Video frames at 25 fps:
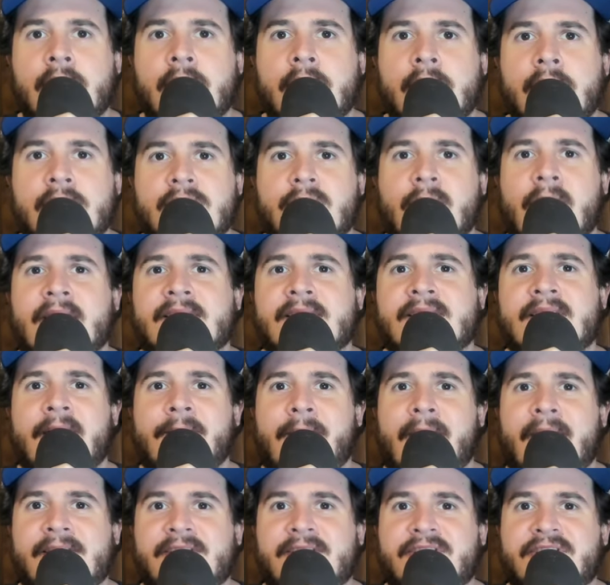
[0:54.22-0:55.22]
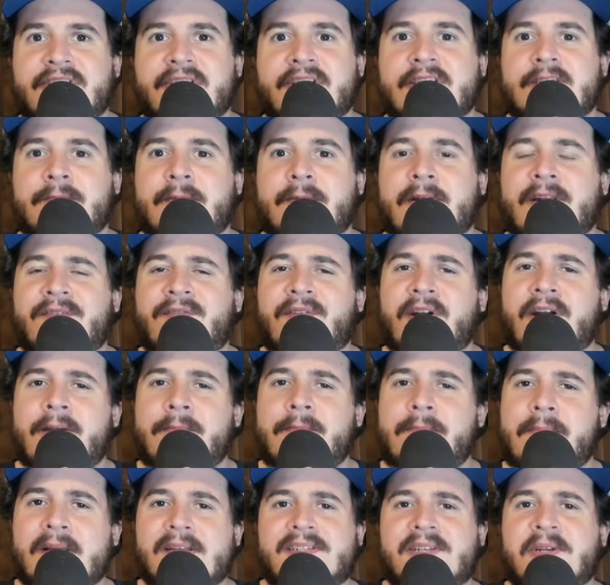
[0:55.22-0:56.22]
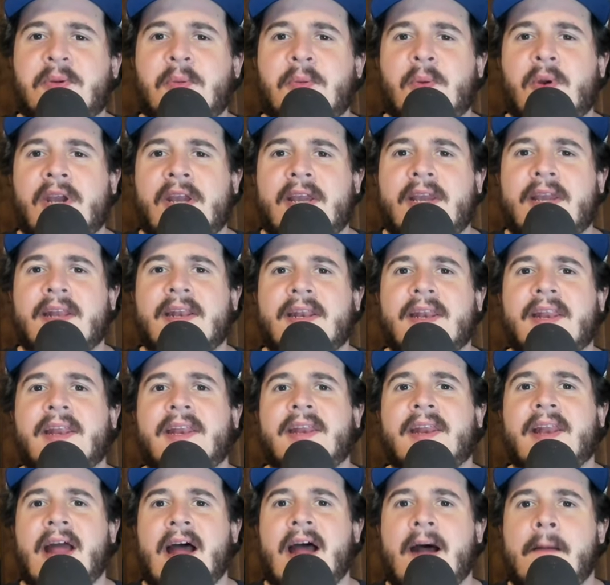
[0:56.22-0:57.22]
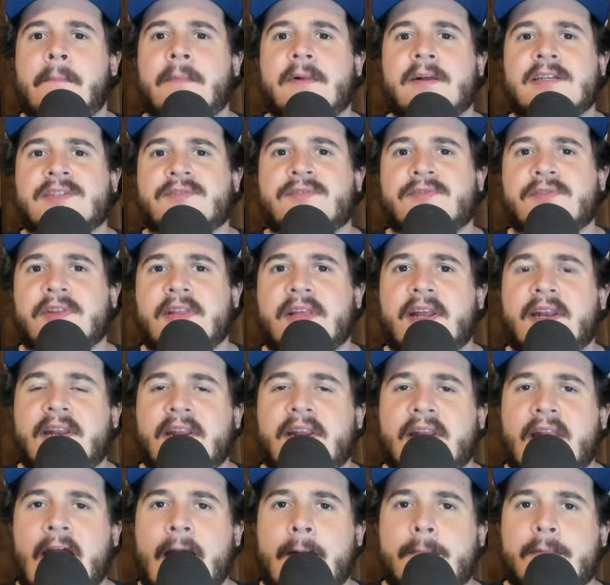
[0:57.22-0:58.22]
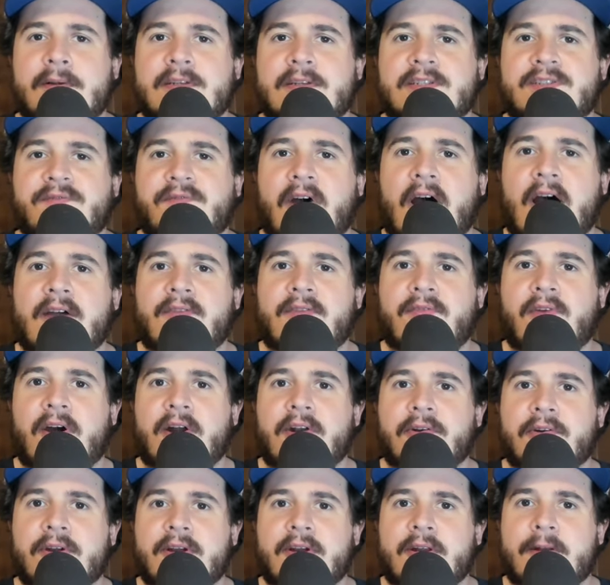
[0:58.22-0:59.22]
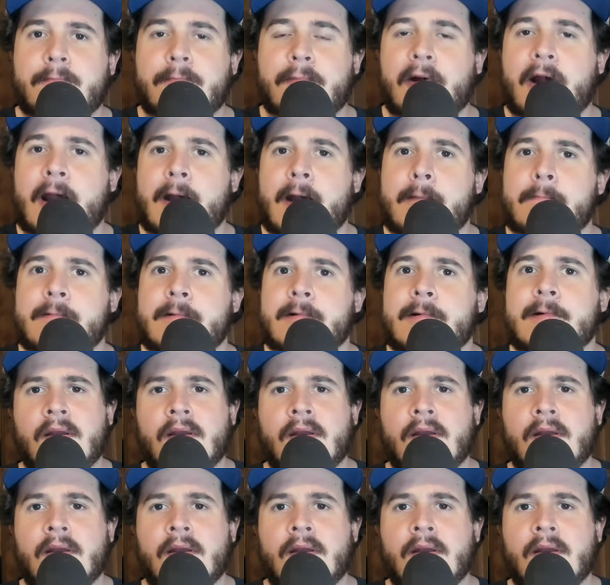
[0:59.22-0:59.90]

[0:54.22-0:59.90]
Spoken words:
So as I mentioned, it's been a very busy week in Indianapolis for the Indianapolis 500 prep.